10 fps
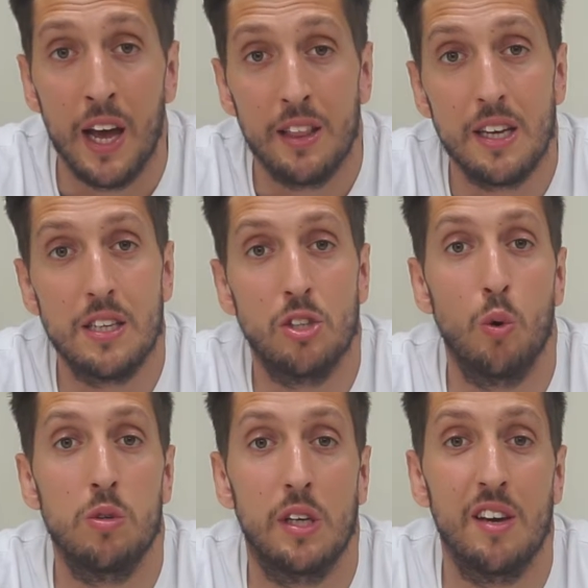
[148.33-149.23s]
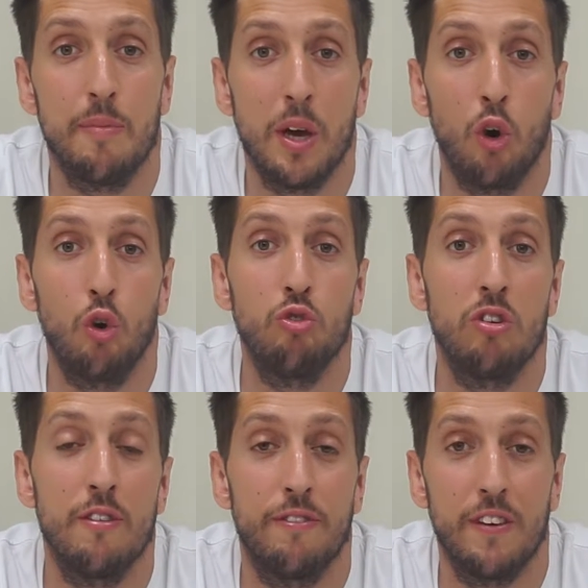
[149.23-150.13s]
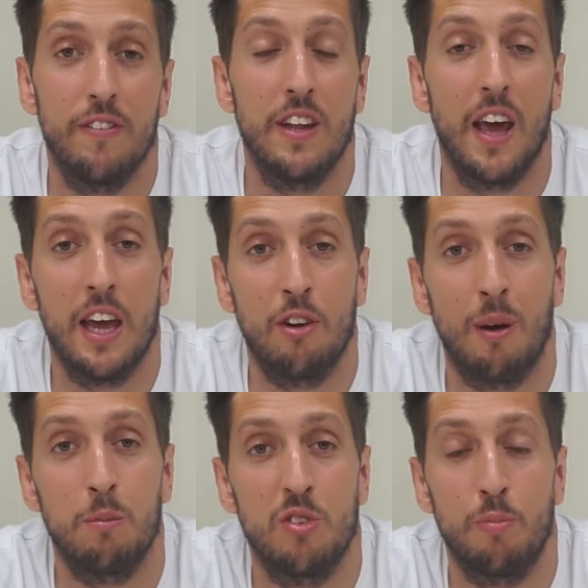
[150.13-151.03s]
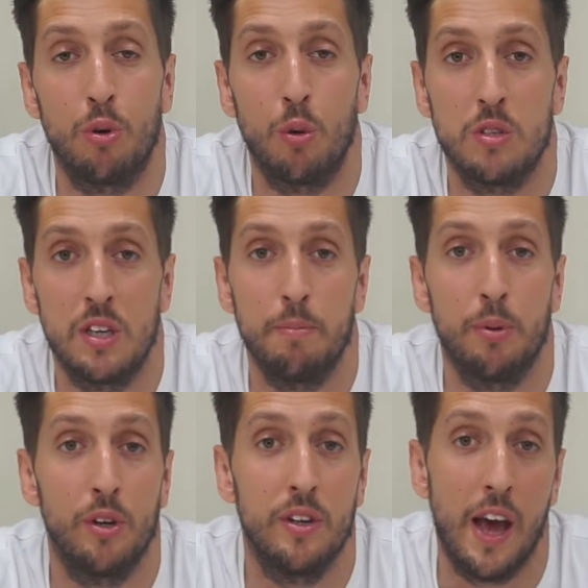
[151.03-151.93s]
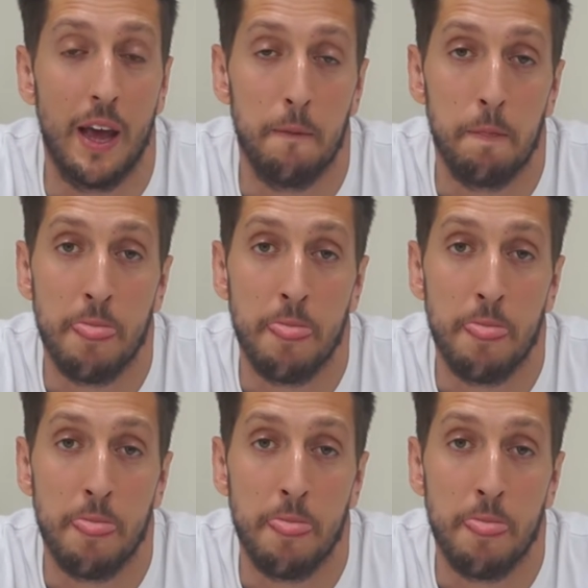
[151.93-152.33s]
This is going to give me 158 grams of protein per day.